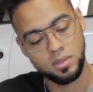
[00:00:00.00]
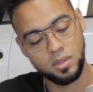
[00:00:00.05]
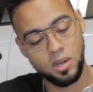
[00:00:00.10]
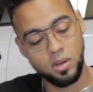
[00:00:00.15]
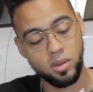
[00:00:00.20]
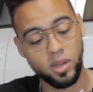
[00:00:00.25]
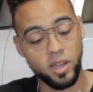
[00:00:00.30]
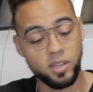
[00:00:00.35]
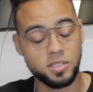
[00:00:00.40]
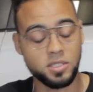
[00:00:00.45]

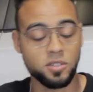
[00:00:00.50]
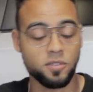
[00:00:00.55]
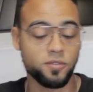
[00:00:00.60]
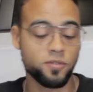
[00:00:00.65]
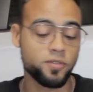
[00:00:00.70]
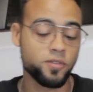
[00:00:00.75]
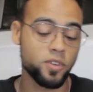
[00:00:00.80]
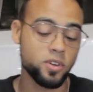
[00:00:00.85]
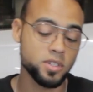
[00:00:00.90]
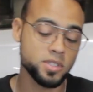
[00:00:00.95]
Okay, so
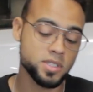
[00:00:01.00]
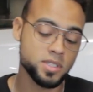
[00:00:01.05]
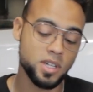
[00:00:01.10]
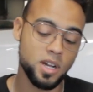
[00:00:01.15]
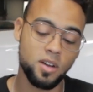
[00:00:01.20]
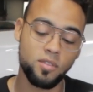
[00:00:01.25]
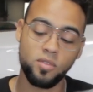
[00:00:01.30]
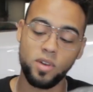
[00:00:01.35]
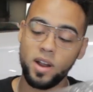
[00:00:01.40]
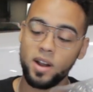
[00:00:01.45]
first
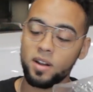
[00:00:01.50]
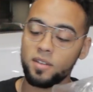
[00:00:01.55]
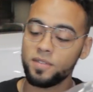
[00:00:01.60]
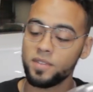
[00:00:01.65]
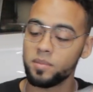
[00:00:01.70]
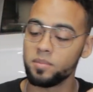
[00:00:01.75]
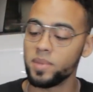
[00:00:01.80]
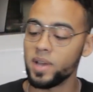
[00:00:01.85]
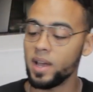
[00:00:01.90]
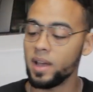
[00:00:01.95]
off, right off
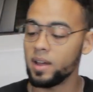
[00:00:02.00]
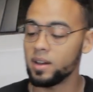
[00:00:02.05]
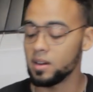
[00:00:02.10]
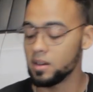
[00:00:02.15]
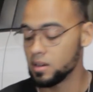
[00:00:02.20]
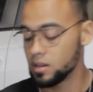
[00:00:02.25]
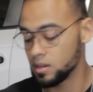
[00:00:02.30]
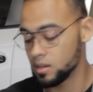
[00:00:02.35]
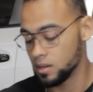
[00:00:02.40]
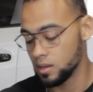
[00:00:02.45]
the bat,
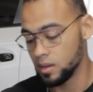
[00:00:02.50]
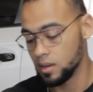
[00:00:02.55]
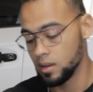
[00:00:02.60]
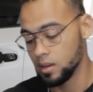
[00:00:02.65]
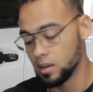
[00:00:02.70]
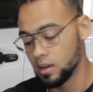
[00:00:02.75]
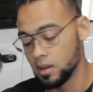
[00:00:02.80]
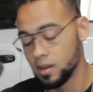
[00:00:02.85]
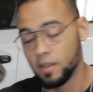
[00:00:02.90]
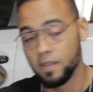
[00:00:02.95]

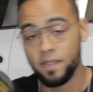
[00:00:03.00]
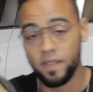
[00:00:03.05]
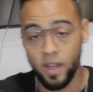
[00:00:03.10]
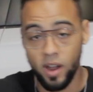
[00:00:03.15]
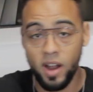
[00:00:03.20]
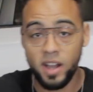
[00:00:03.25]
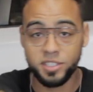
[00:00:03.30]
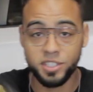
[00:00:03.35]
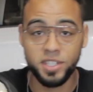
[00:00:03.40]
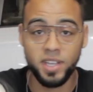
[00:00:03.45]
they're
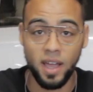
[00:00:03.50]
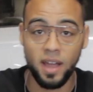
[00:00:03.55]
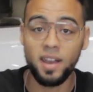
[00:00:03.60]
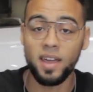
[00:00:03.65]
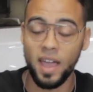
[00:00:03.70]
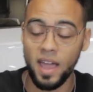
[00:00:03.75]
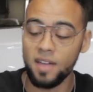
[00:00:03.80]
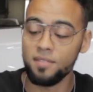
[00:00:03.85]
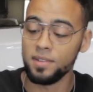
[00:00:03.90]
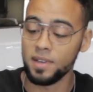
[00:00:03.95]
actually kind of
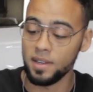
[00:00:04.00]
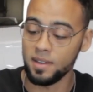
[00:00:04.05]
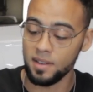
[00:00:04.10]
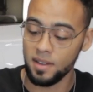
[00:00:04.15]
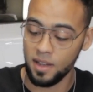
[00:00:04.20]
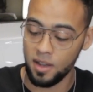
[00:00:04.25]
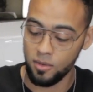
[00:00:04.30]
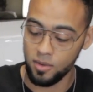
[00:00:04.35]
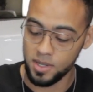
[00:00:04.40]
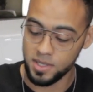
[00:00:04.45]
heavy.
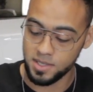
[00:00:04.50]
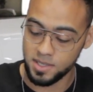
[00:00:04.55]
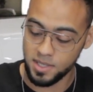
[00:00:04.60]
I want to